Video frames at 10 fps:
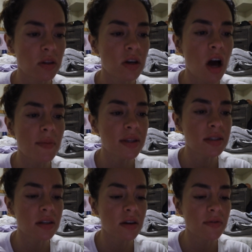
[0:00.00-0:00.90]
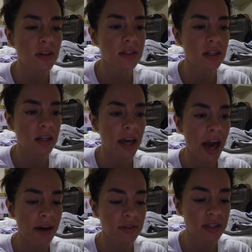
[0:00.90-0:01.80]
The common stuff, it's gonna
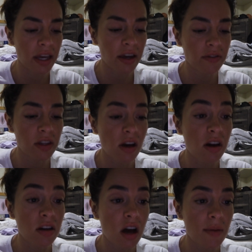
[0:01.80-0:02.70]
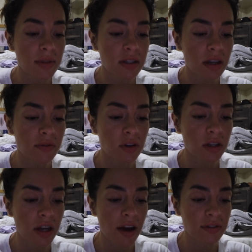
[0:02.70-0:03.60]
have saved. The uncommon stuff, you're
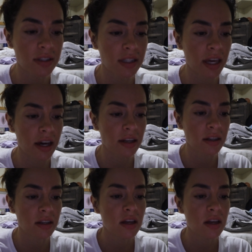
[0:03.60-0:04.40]
gonna have to scan.